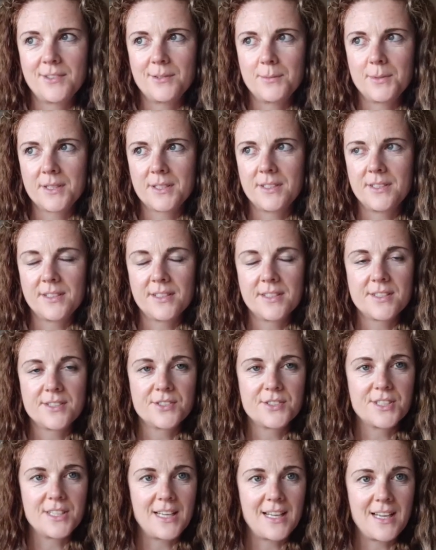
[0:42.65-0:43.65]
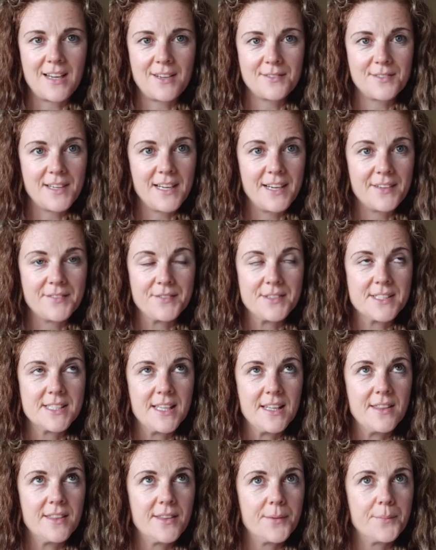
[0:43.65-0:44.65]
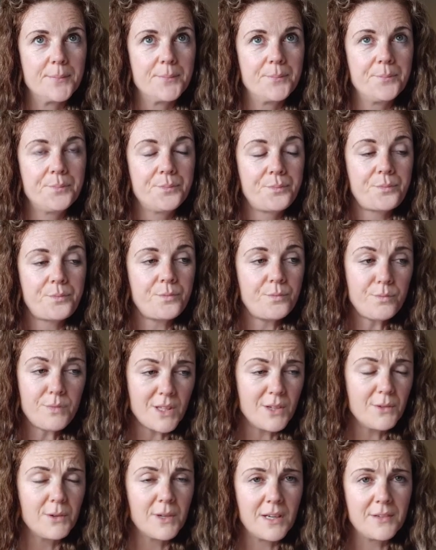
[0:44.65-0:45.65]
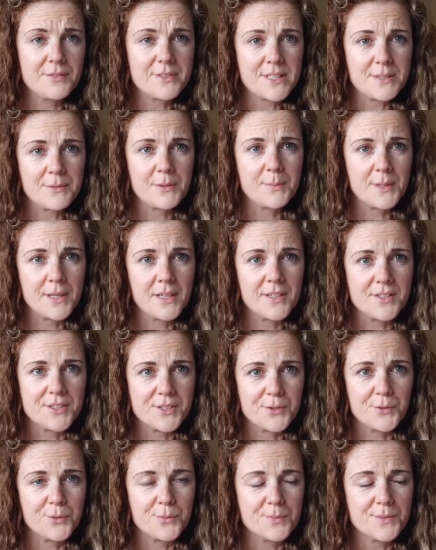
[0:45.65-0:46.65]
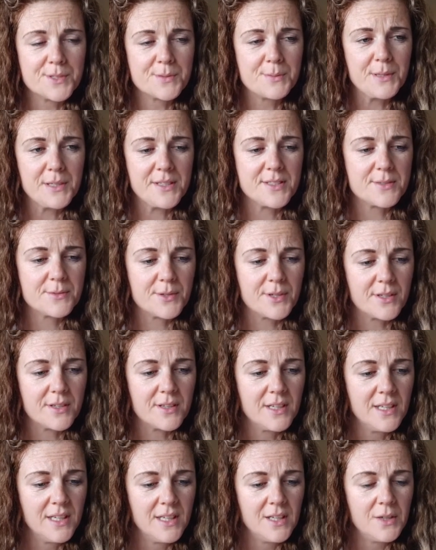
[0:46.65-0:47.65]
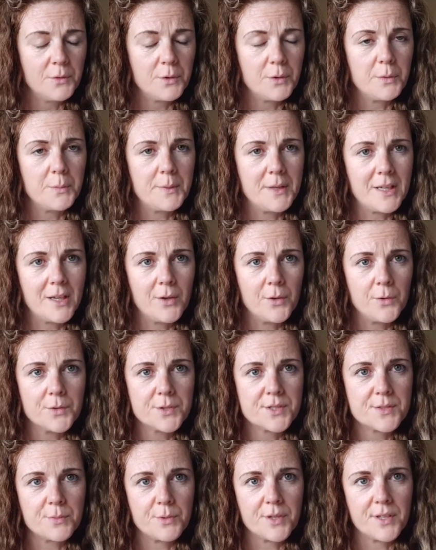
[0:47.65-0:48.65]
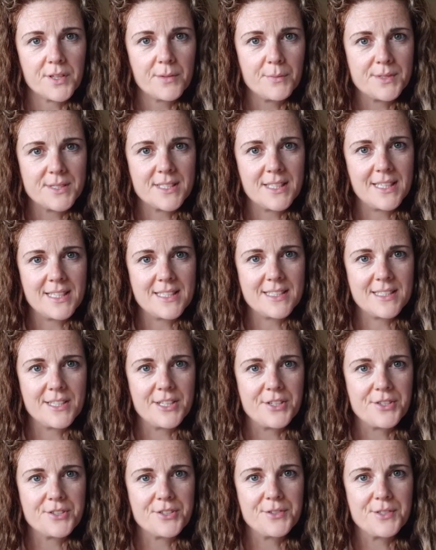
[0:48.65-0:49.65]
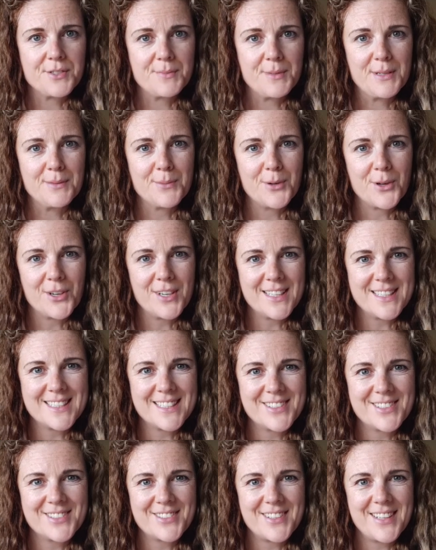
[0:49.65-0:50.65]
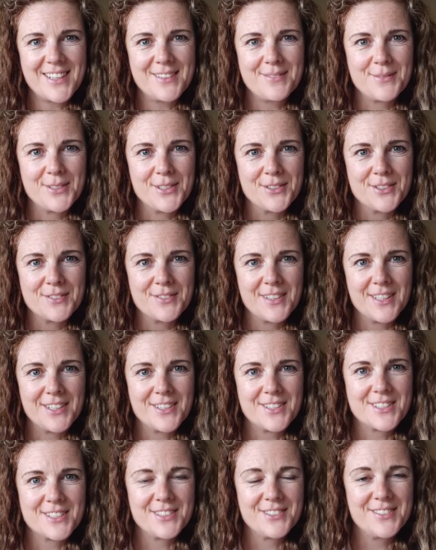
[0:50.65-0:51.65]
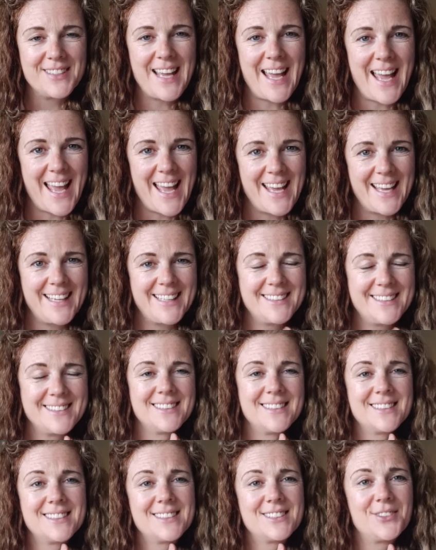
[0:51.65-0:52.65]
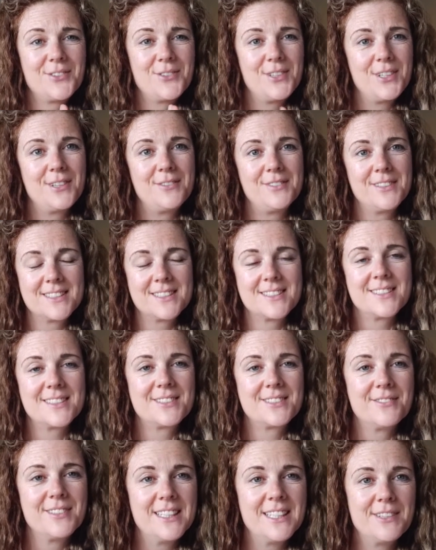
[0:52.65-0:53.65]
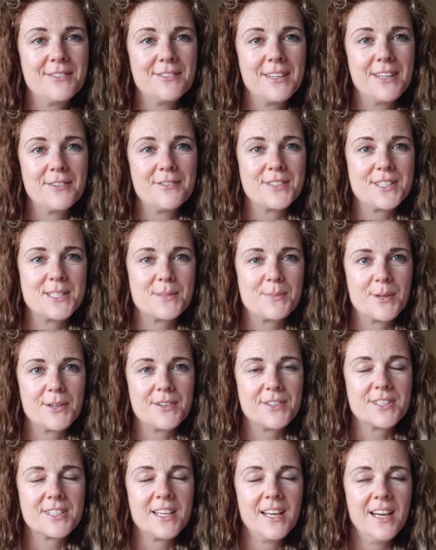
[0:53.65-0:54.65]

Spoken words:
Oh my God, it's such a laugh. Haven't seen them. Well, obviously we've been on Zooms because we would be close. One of them was the lady that introduced me. Morning, Deirdre. Beautiful here too. Yay! It's so lovely, isn't it? Really lifts the spirit.